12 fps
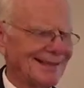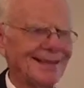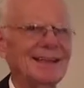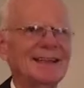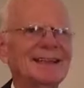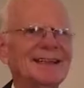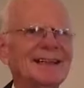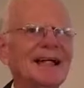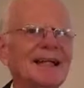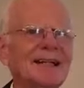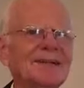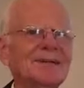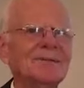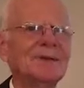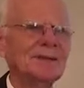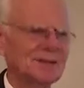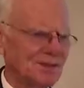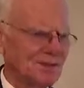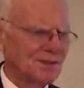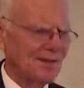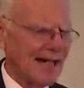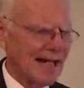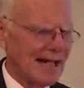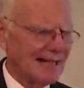the sight was
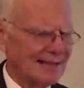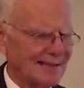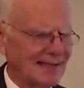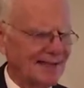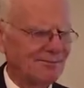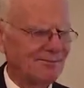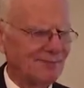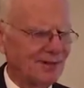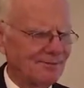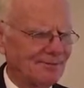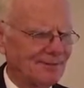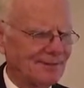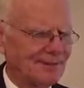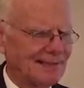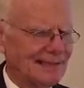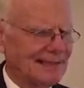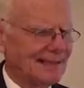grand and fearful